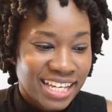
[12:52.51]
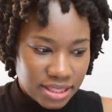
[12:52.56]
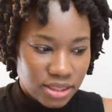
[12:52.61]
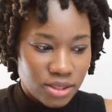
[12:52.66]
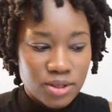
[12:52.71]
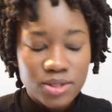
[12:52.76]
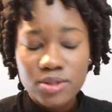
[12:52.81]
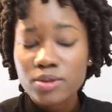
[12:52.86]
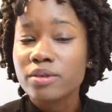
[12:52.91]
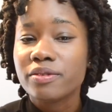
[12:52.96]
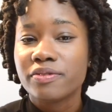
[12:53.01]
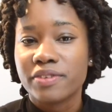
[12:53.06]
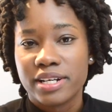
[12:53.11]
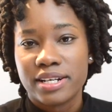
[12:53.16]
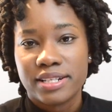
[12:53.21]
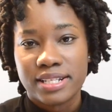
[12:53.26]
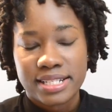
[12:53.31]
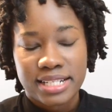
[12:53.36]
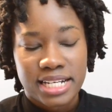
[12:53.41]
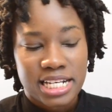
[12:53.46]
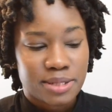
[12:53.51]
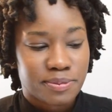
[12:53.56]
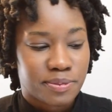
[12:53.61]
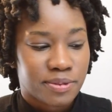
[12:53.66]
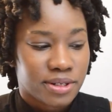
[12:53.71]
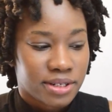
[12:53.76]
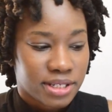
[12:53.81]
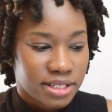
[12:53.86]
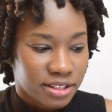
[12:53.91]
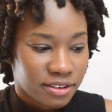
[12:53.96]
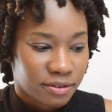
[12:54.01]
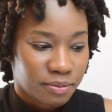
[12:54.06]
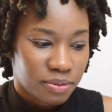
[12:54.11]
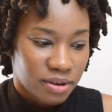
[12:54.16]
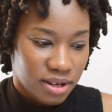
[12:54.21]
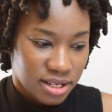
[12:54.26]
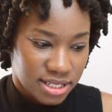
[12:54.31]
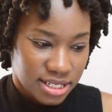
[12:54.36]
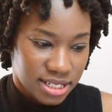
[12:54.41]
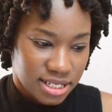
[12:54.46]
Those who fear this explorative
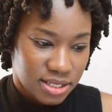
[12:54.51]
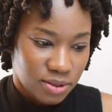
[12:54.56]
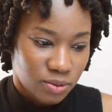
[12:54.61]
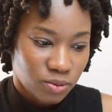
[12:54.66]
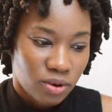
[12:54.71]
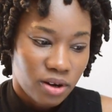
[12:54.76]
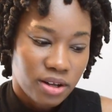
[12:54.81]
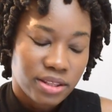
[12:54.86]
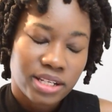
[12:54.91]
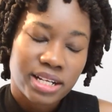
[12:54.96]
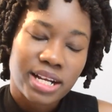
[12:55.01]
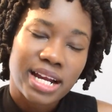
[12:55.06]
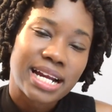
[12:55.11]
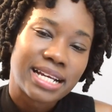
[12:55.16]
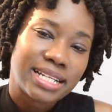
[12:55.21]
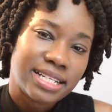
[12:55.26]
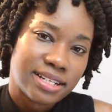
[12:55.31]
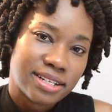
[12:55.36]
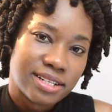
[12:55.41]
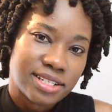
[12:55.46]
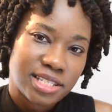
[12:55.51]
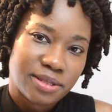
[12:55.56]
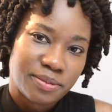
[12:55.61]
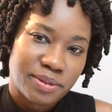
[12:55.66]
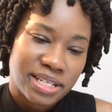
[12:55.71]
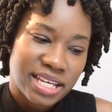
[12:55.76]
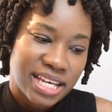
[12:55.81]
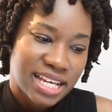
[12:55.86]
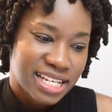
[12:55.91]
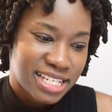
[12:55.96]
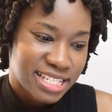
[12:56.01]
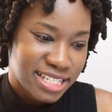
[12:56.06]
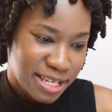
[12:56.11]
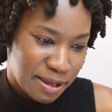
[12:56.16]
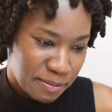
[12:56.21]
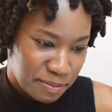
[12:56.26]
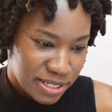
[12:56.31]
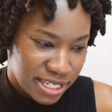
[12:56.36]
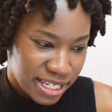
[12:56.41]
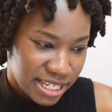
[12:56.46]
process want their ideas to be
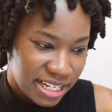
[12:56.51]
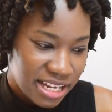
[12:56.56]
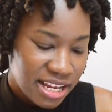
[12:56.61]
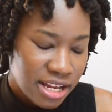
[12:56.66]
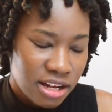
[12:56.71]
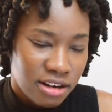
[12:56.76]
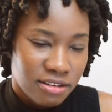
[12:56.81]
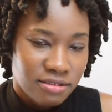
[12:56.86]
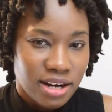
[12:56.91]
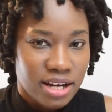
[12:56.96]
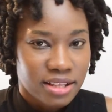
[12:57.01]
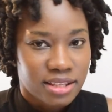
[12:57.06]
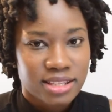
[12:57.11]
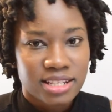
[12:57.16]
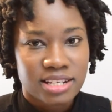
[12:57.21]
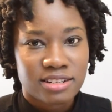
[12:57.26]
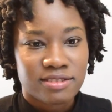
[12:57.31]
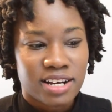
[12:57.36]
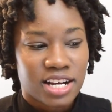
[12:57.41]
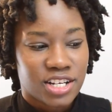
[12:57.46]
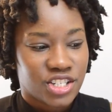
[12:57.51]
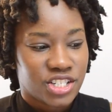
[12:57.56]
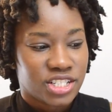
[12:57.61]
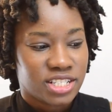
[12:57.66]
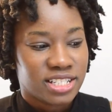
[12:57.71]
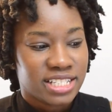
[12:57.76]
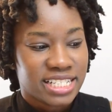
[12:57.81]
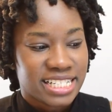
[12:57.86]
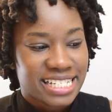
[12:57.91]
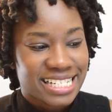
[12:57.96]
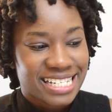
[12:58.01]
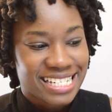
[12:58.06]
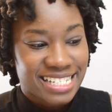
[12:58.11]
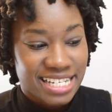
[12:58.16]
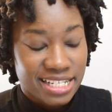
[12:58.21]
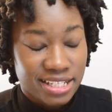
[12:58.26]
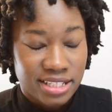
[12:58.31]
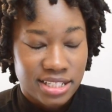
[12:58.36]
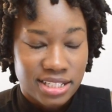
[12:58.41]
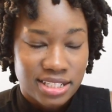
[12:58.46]
accepted rather than rationally
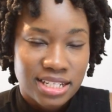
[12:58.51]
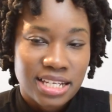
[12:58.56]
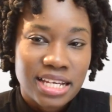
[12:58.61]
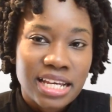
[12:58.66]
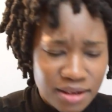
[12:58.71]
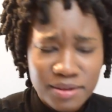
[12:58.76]
settled.